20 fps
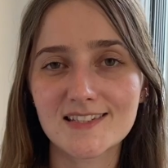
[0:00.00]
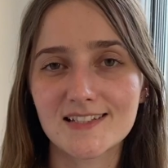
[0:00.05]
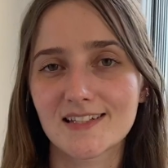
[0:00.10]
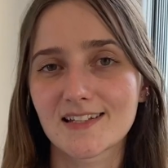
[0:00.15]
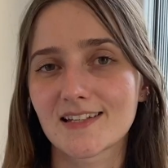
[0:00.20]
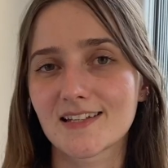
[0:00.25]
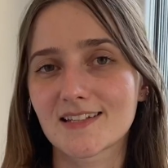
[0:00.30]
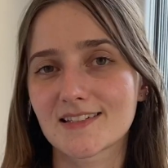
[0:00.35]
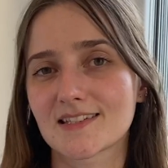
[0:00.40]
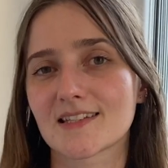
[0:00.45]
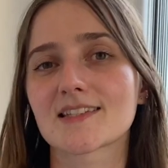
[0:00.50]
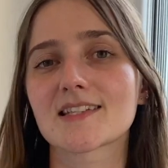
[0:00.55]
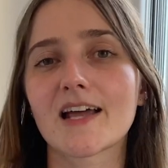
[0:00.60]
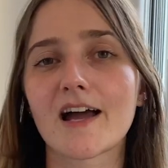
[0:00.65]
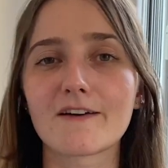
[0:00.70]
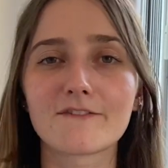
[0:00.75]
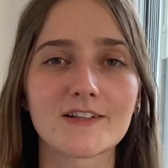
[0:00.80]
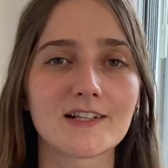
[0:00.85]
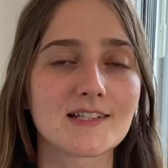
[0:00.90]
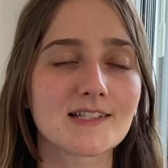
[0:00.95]
and it doesn't
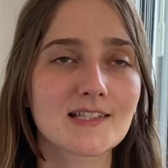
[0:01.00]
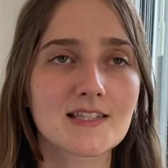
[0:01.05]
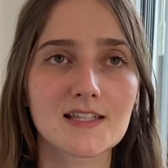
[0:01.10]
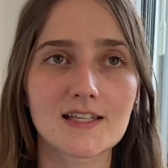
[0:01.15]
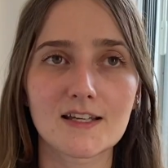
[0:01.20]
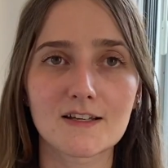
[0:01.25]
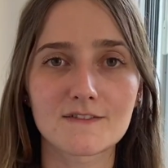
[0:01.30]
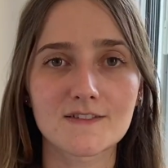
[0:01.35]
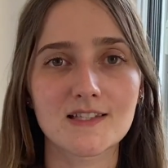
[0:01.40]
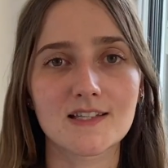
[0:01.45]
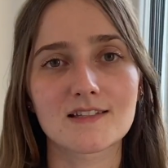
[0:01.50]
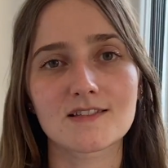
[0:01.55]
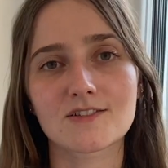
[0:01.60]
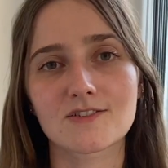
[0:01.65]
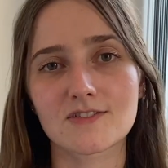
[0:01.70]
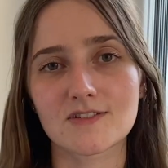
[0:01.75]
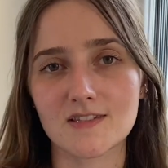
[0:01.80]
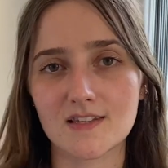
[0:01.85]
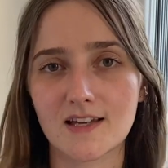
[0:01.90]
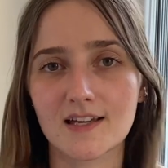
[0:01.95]
have any sleeves, it's
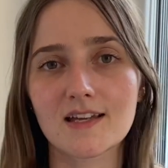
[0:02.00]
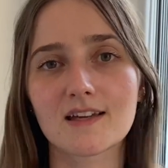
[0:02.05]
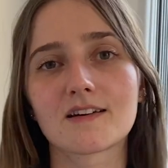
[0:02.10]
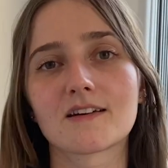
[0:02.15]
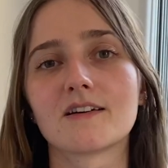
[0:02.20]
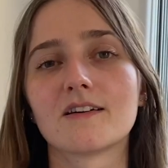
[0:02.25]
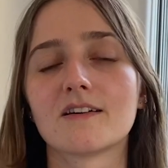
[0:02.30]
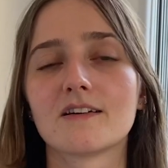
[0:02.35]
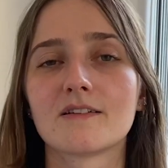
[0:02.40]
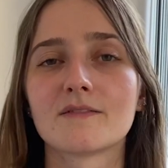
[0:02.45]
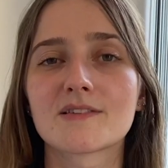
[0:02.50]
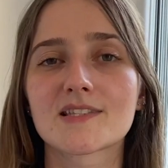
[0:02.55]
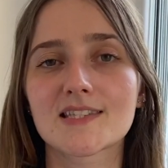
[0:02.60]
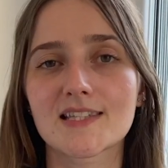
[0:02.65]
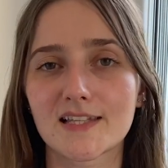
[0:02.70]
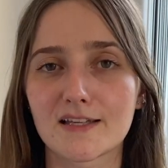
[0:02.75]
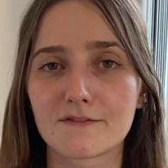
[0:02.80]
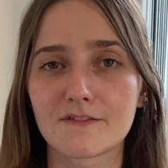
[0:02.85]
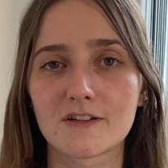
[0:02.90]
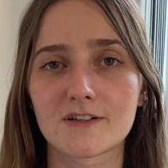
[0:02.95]
just like a
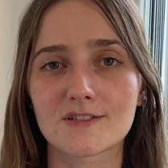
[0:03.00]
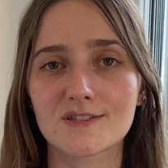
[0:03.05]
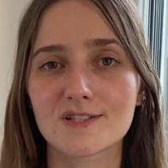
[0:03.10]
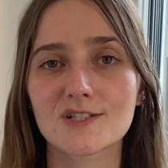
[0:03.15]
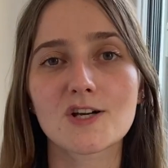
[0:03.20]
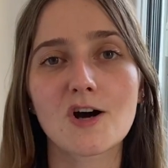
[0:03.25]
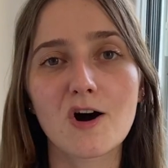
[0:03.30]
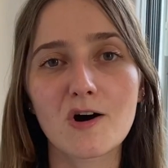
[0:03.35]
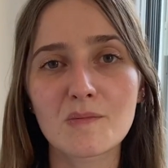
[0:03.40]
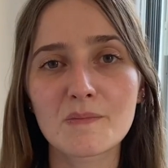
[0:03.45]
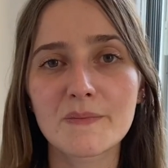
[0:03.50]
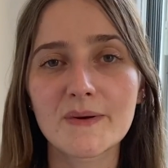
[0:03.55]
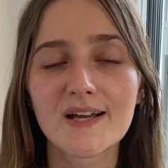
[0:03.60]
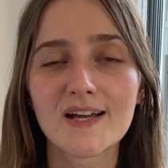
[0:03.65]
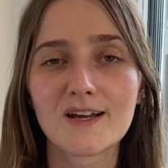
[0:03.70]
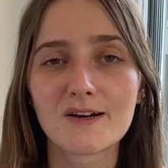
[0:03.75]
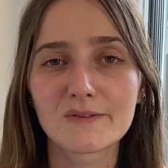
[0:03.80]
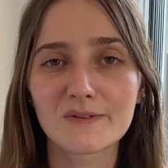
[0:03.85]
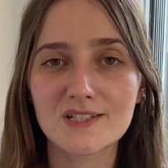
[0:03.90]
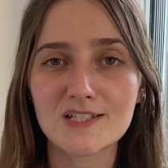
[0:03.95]
sleeveless top,
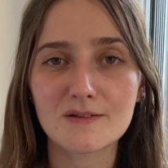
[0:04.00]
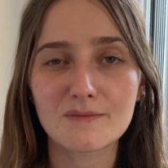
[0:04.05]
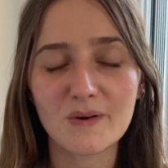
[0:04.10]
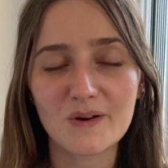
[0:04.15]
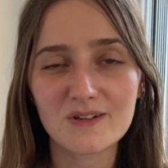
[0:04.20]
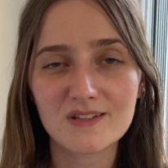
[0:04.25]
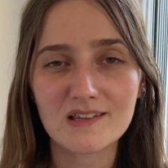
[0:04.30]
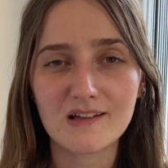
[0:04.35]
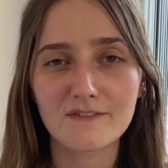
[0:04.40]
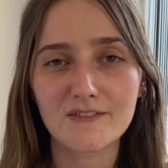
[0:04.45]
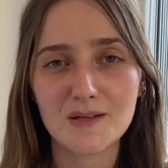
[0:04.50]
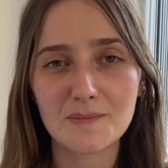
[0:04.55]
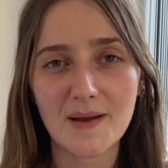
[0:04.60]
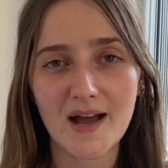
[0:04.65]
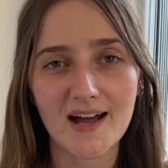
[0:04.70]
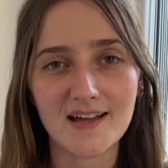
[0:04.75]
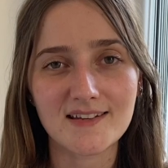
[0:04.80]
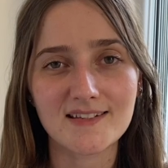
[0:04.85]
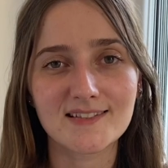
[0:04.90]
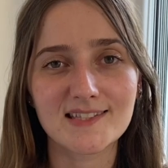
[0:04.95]
which are both lovely
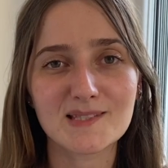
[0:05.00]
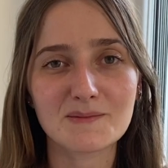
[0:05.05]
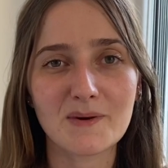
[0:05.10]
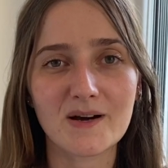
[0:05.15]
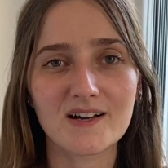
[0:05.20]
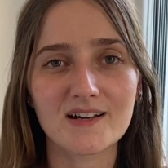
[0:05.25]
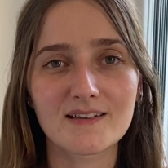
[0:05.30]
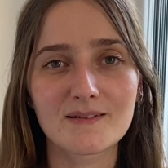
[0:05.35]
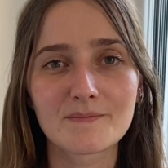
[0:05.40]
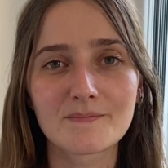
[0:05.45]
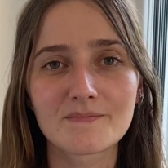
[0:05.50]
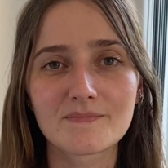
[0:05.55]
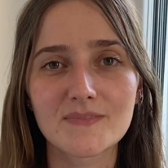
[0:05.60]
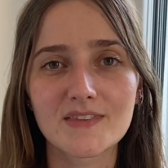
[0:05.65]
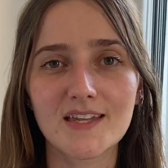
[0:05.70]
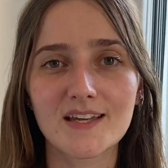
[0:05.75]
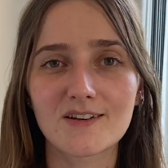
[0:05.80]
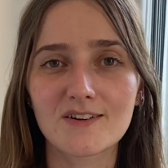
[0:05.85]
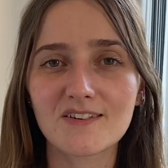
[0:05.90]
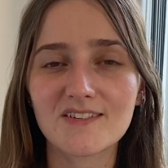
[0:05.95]
patterns, but
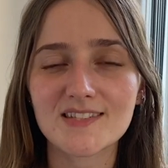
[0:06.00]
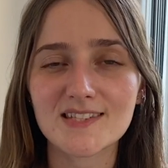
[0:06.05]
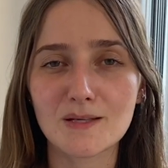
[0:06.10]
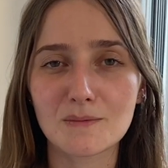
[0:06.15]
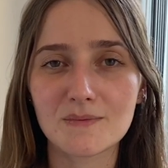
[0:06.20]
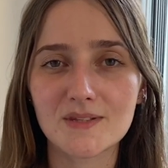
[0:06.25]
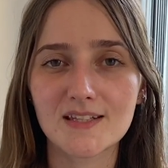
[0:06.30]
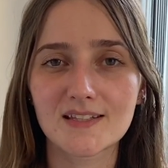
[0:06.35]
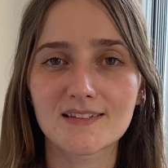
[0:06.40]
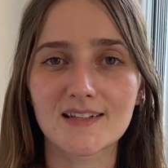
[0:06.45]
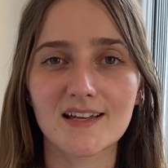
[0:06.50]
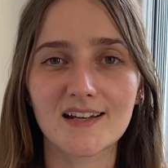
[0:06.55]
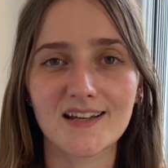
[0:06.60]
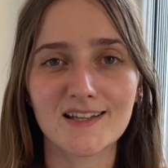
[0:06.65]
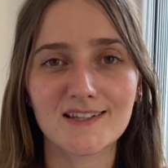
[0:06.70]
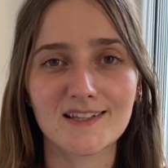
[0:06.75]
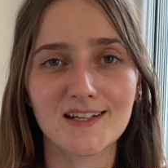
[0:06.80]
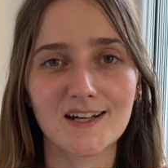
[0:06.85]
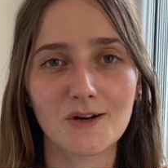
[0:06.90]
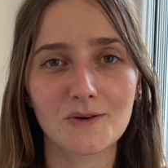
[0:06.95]
they're not something that I
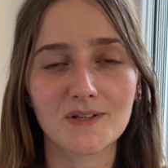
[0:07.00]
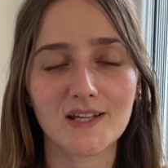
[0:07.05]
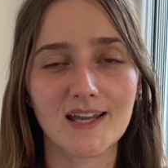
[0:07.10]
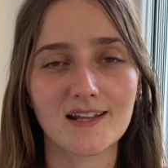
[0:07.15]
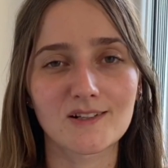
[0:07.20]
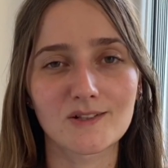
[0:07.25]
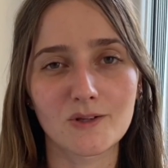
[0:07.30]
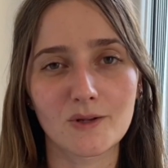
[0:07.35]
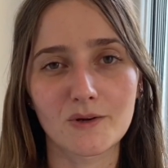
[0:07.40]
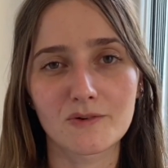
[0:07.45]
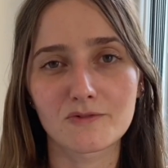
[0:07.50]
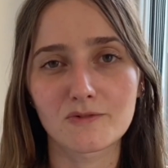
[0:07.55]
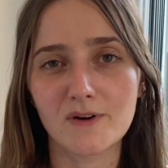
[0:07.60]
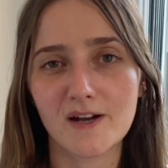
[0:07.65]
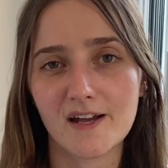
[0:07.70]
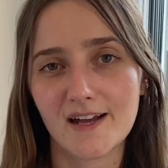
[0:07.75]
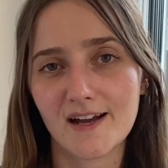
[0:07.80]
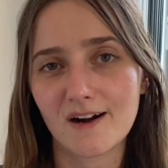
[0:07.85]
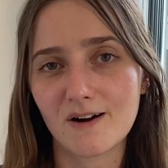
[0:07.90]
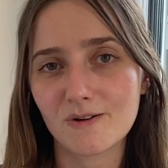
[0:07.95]
think I would get a lot of
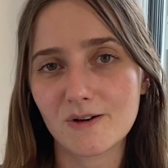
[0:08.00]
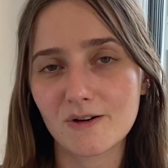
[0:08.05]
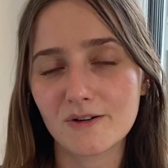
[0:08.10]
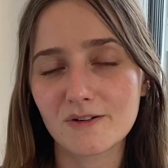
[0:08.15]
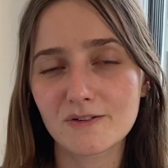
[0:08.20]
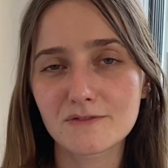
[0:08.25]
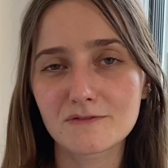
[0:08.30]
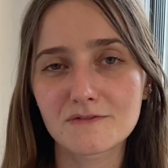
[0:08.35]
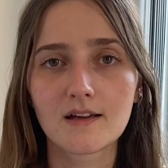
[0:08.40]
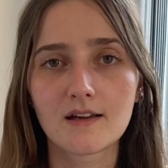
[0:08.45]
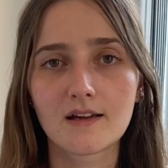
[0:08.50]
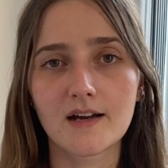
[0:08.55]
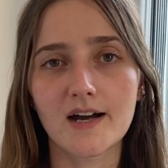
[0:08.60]
wear out of.